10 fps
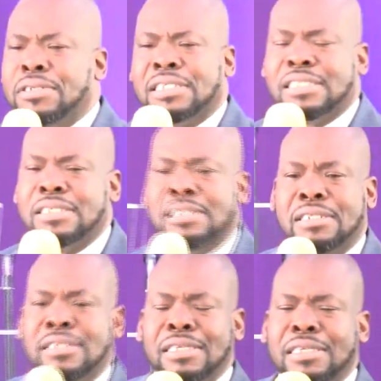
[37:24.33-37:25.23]
still
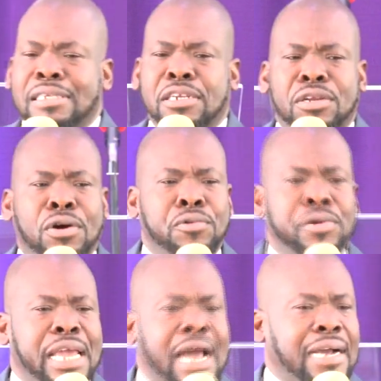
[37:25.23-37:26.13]
did not
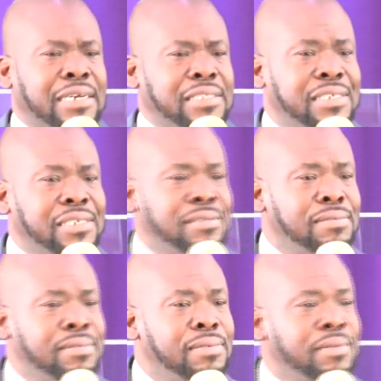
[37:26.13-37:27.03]
react.
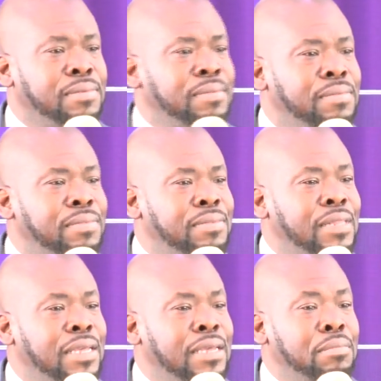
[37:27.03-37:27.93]

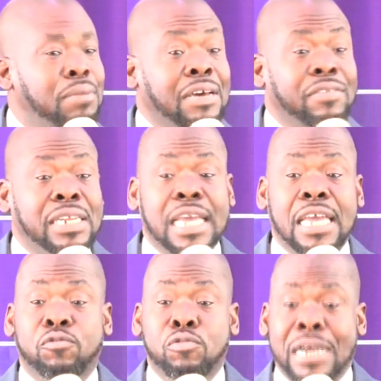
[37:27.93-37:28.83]
Beloved,
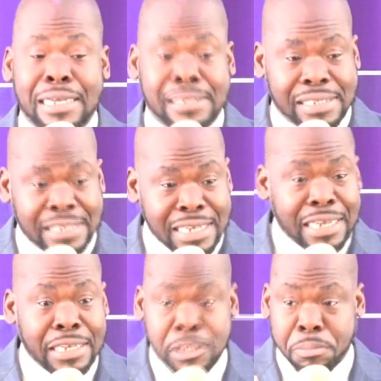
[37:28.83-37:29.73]
if we can see
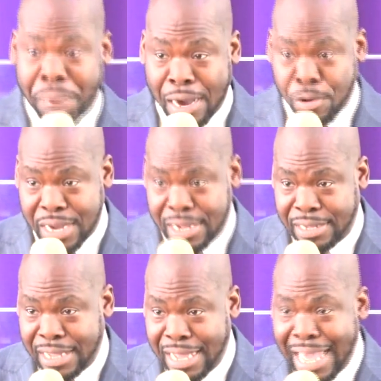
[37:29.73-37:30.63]
his power
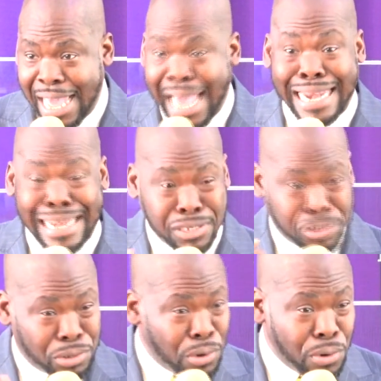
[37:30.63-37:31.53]
and his
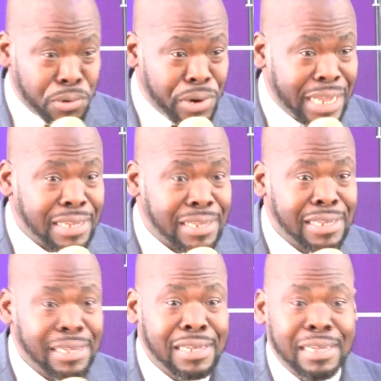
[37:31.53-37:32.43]
glory,
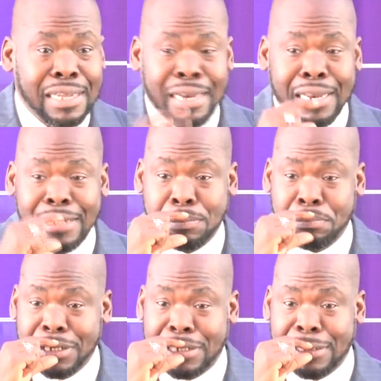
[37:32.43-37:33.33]
let's
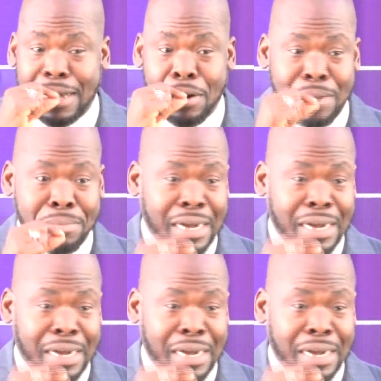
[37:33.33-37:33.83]
bridle our